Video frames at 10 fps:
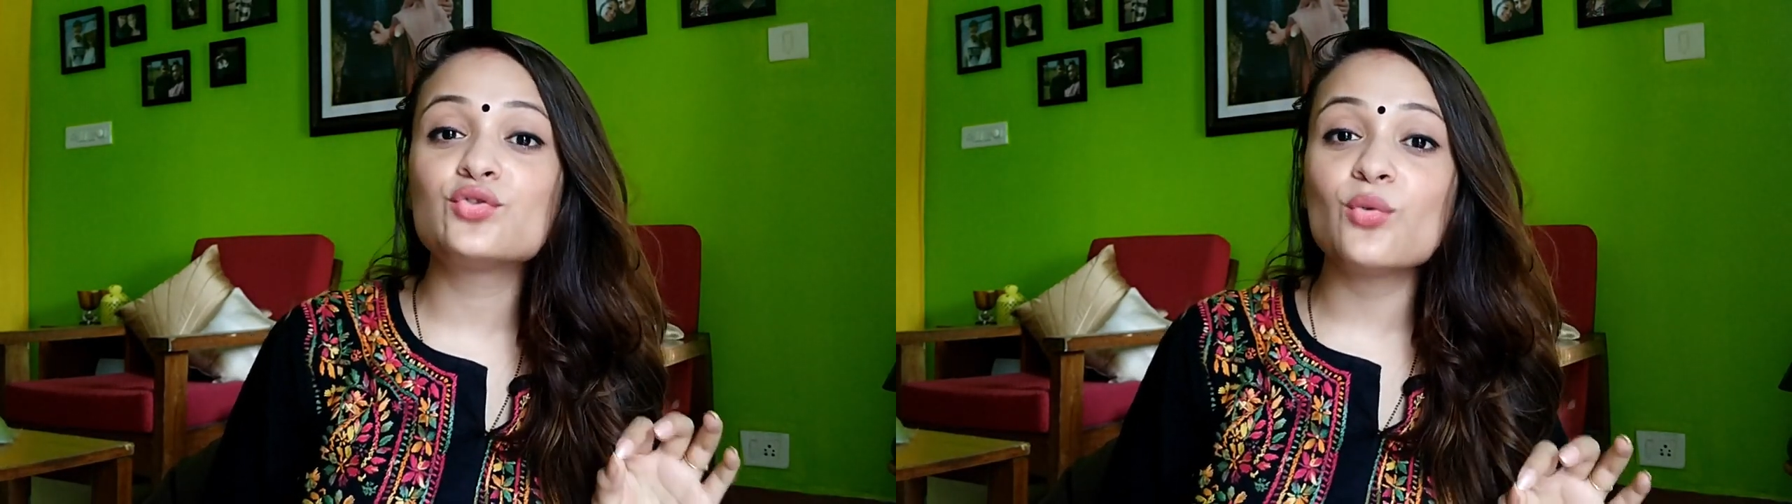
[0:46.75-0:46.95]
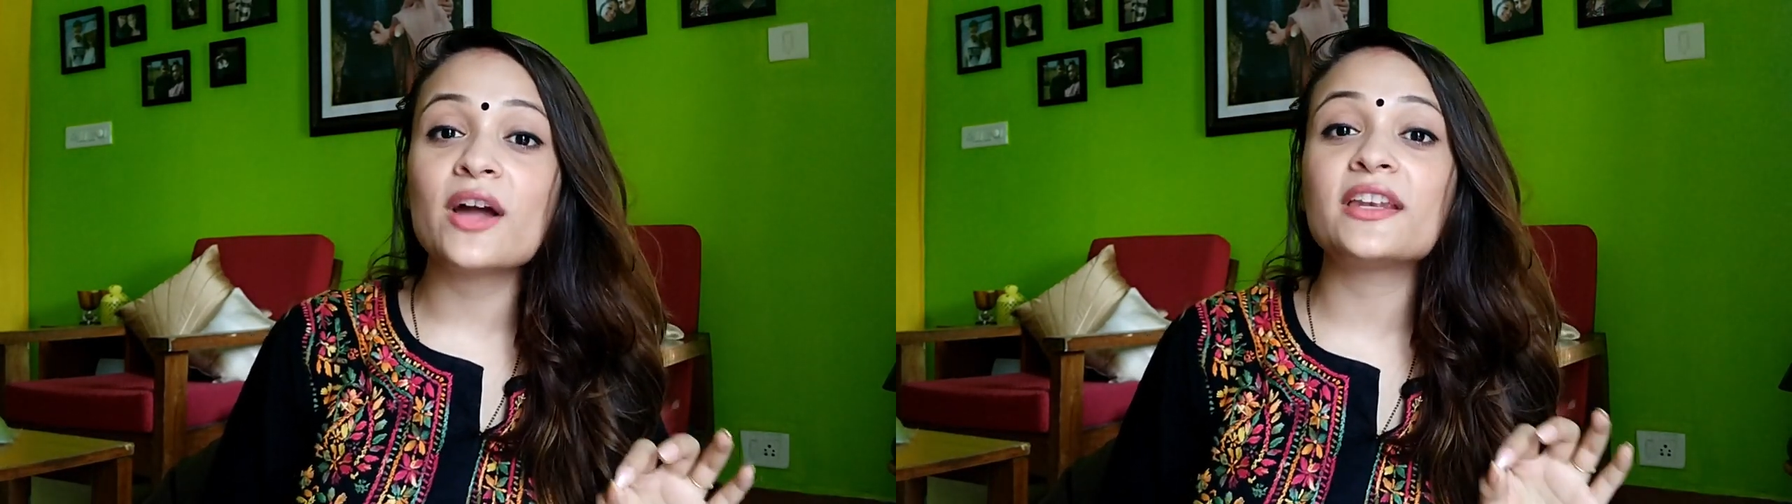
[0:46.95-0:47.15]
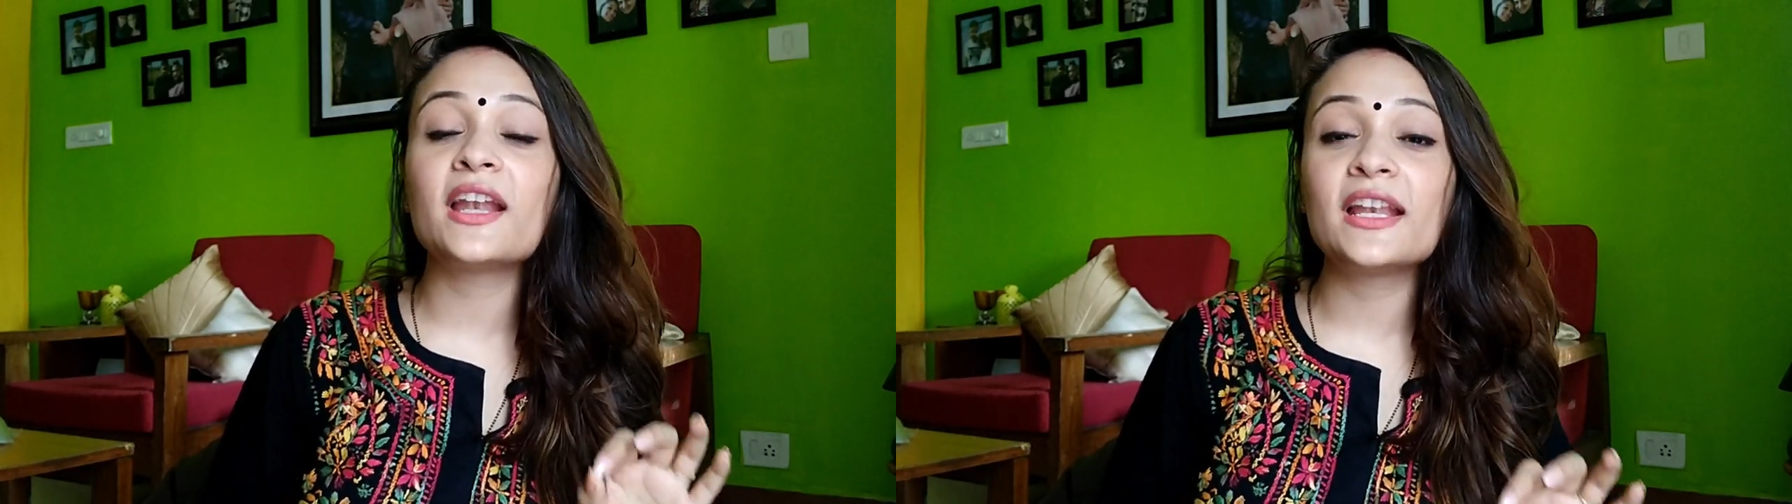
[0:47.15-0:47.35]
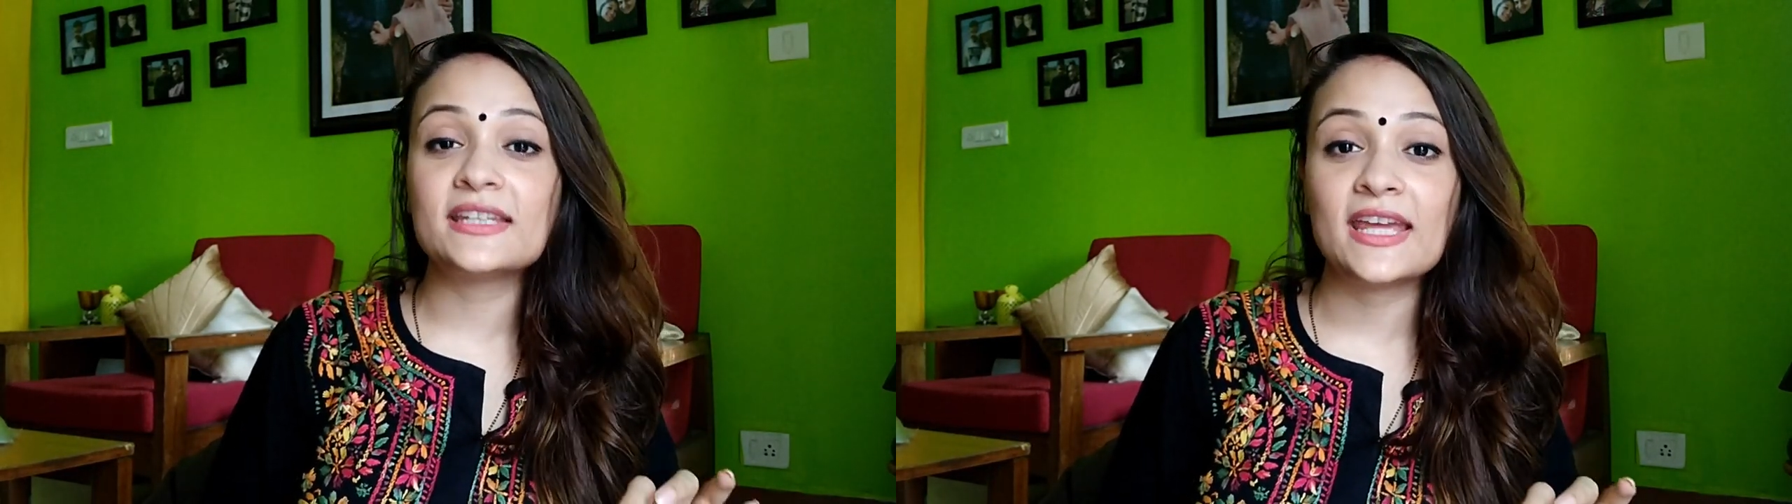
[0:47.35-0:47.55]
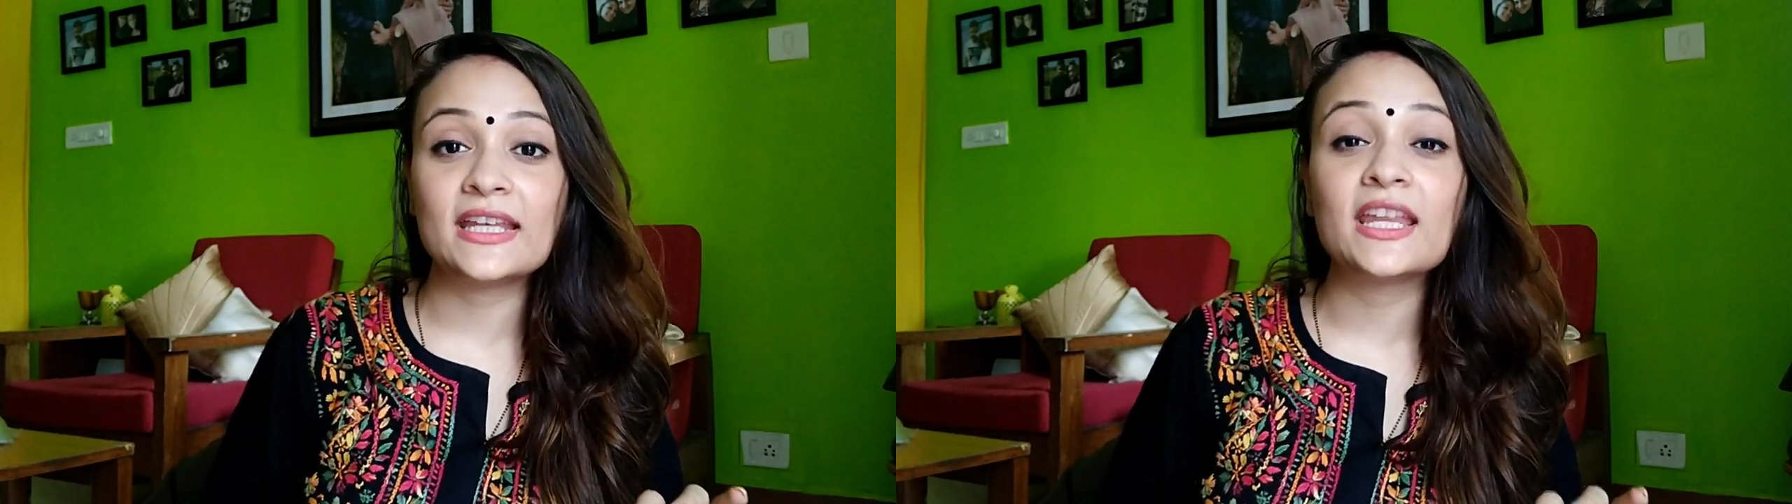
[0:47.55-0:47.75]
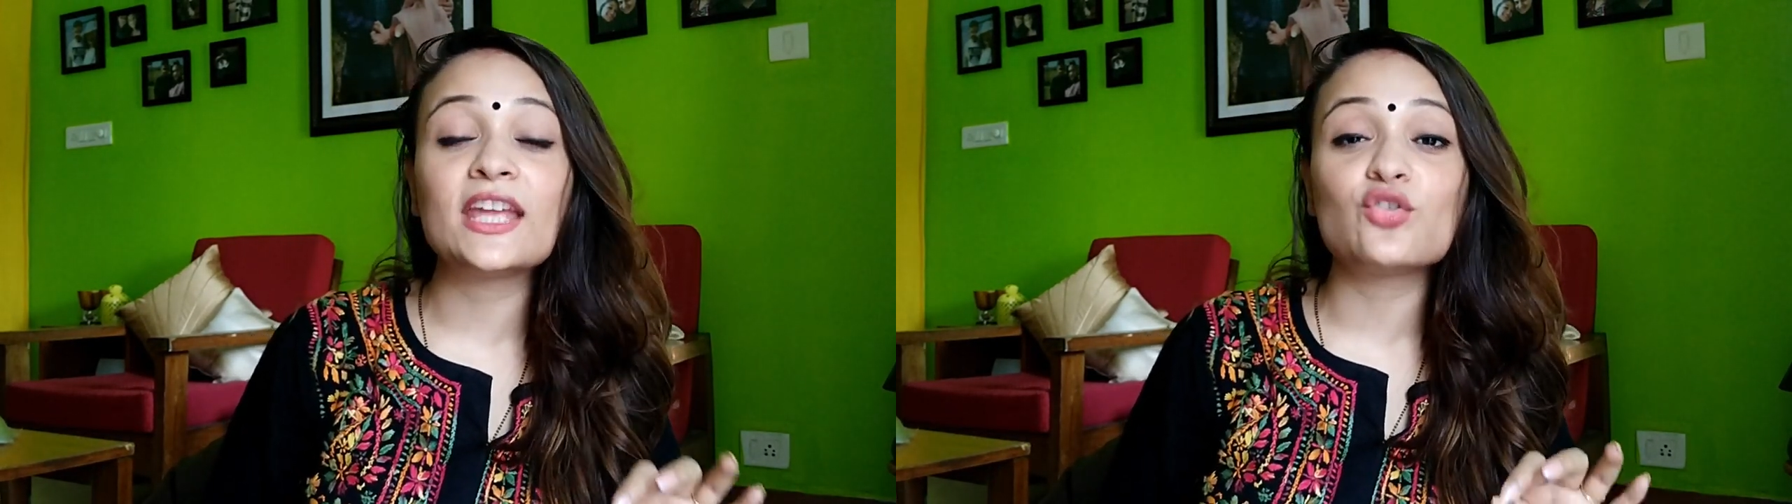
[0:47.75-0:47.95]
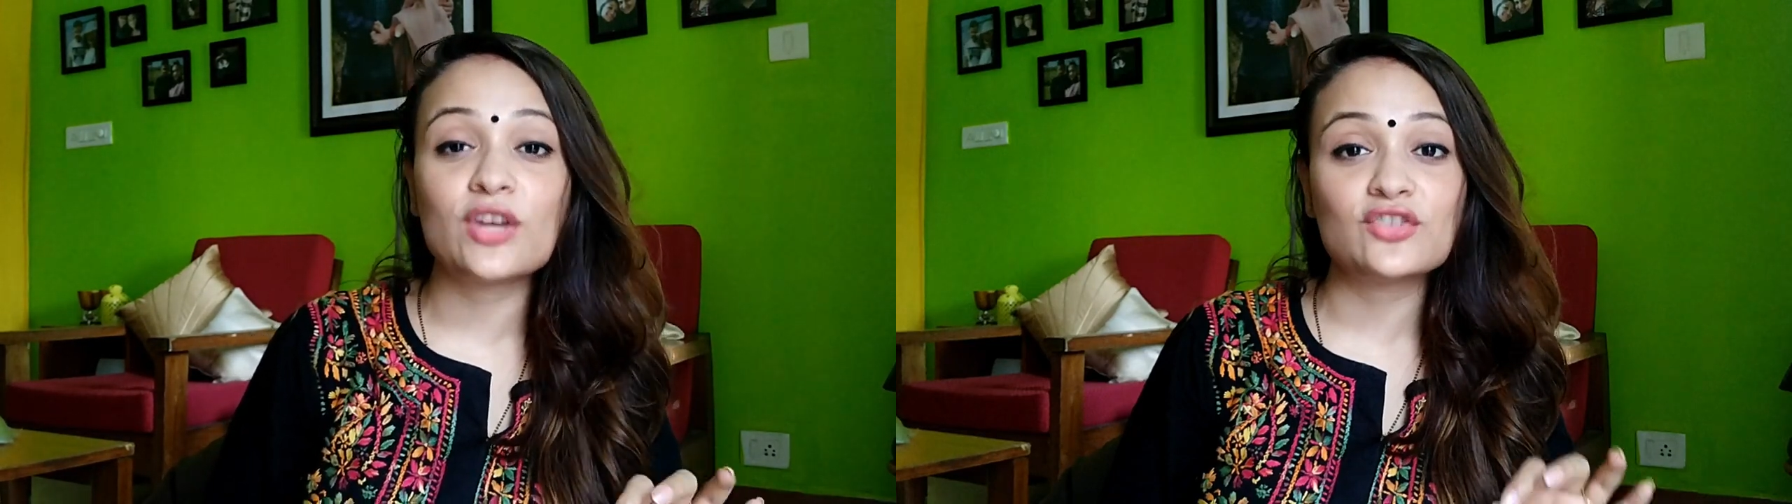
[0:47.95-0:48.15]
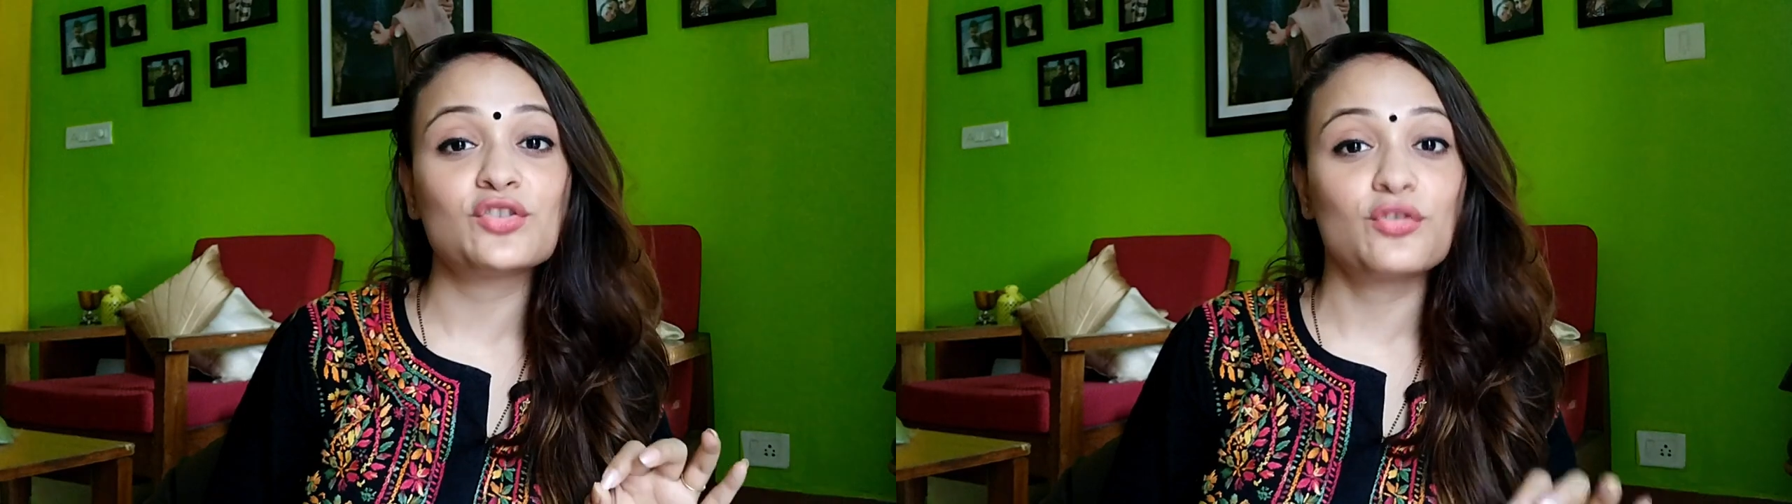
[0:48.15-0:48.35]
210
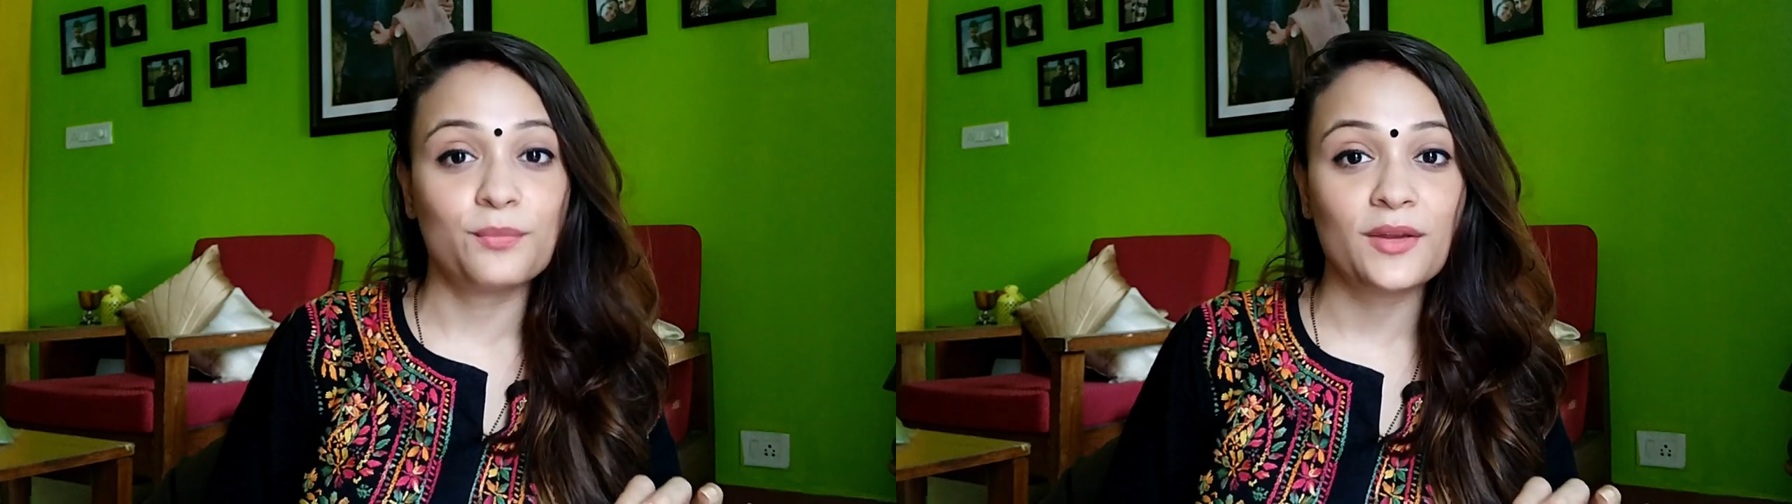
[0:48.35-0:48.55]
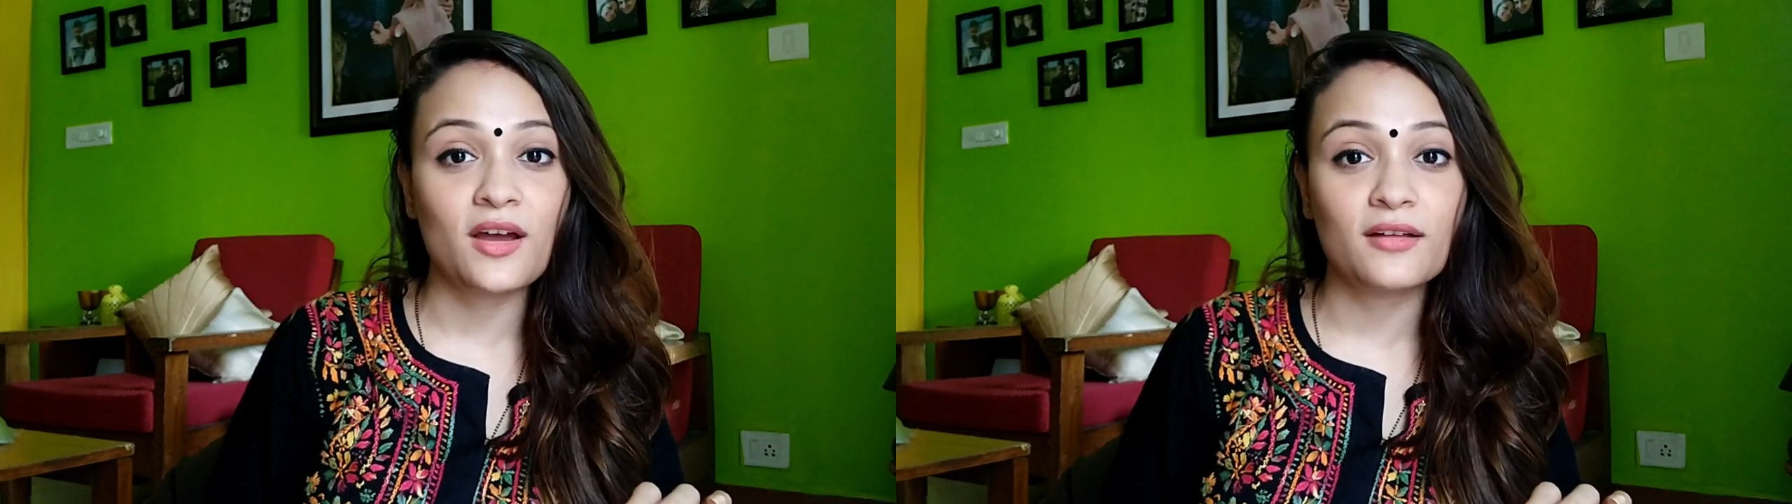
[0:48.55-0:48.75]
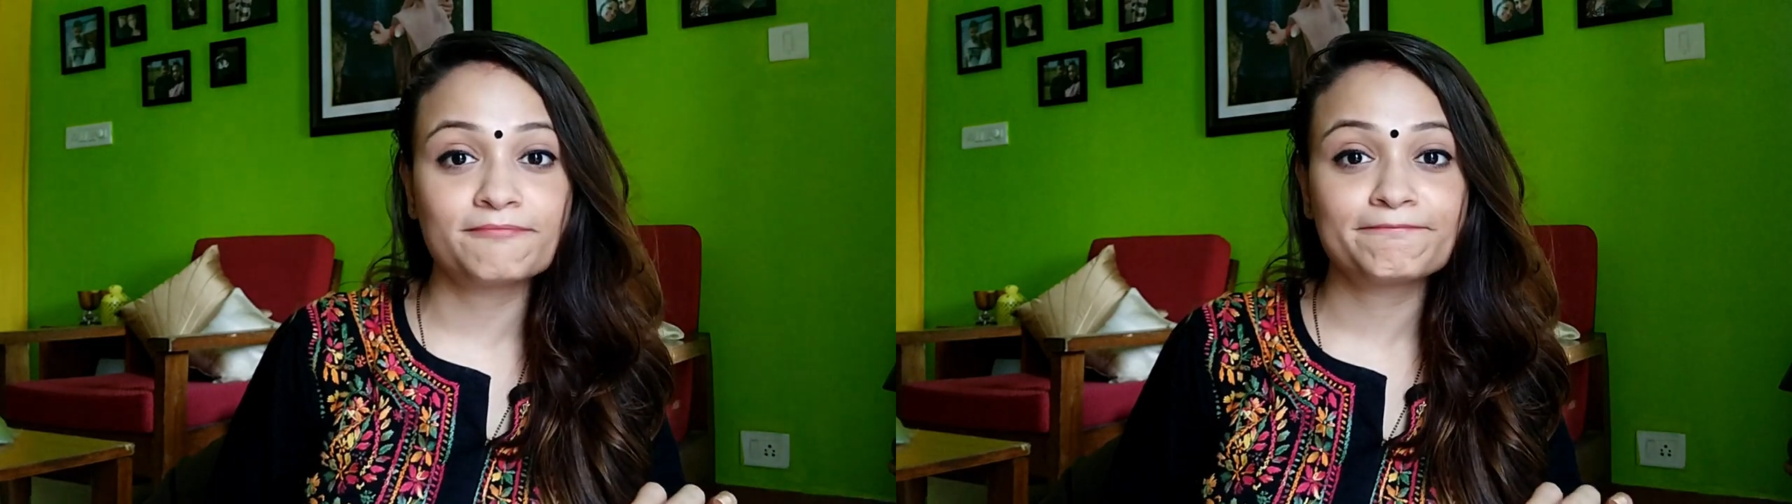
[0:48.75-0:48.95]
Indonesian rupiah.